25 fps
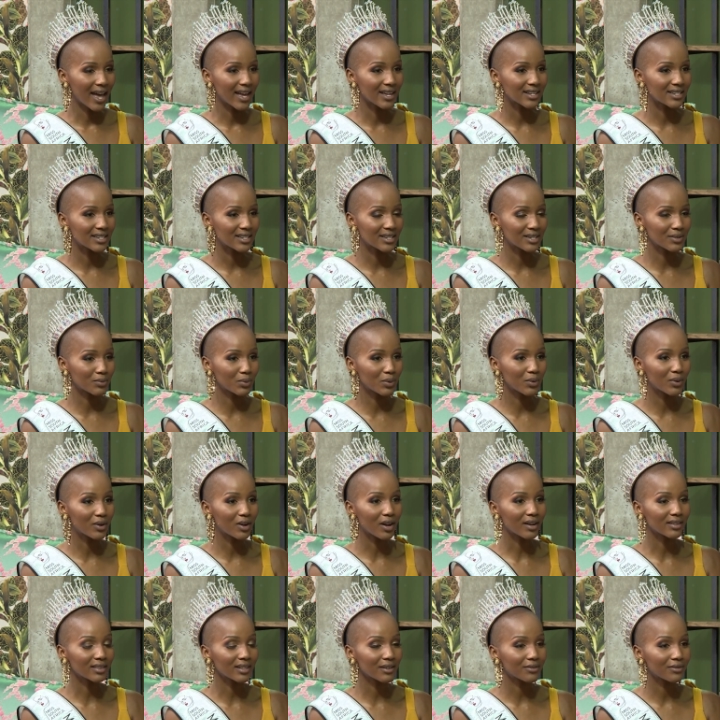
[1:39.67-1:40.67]
And we
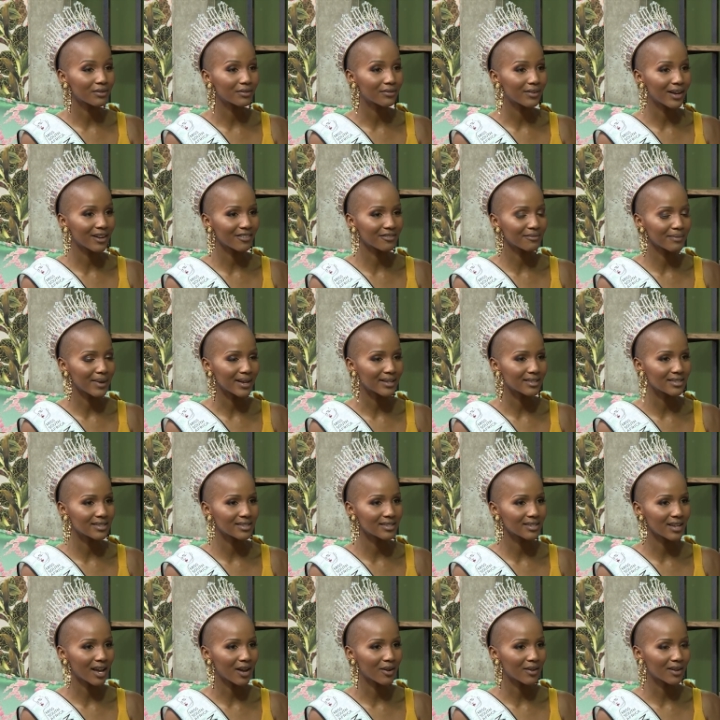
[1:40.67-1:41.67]
were locked up for 5
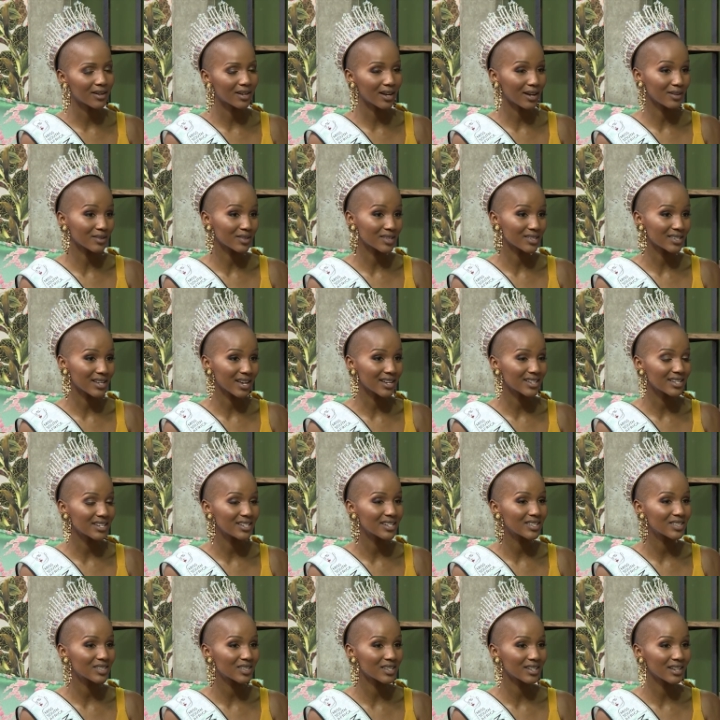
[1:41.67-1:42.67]
months. Our
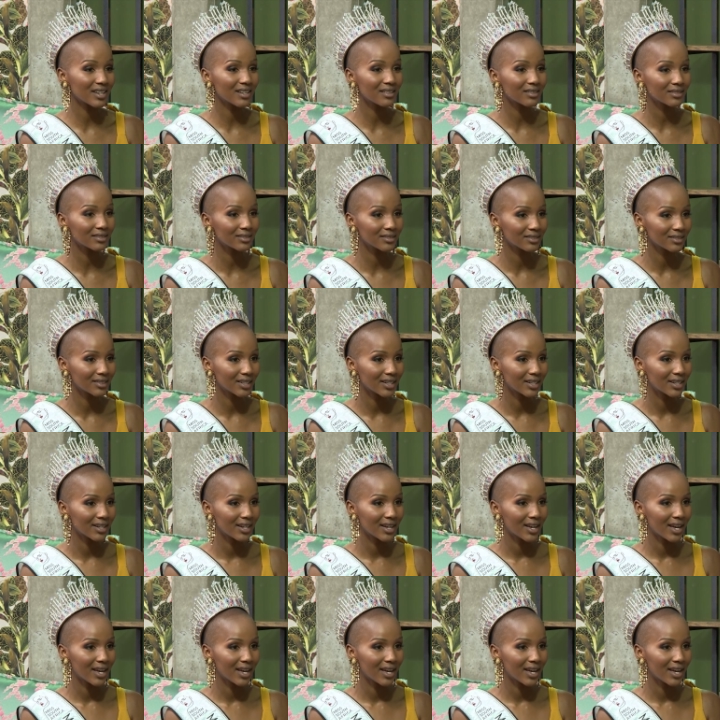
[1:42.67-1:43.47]
society needs to heal.